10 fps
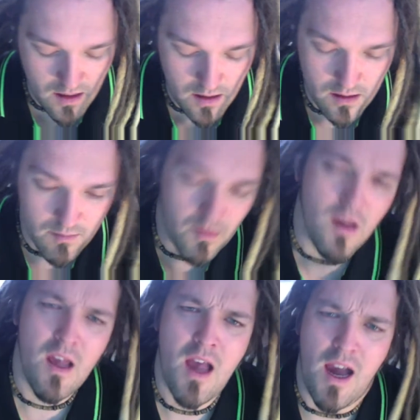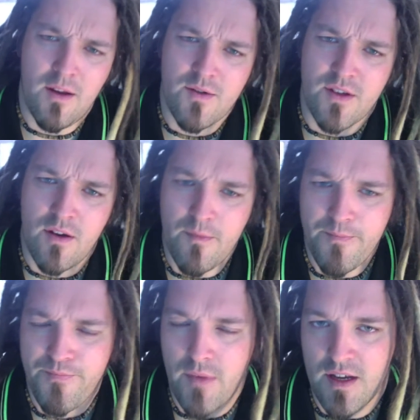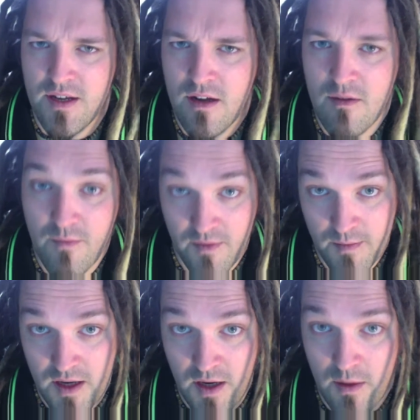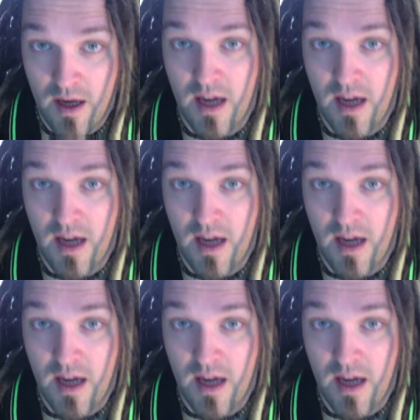And also, as you know, I'm from the UK.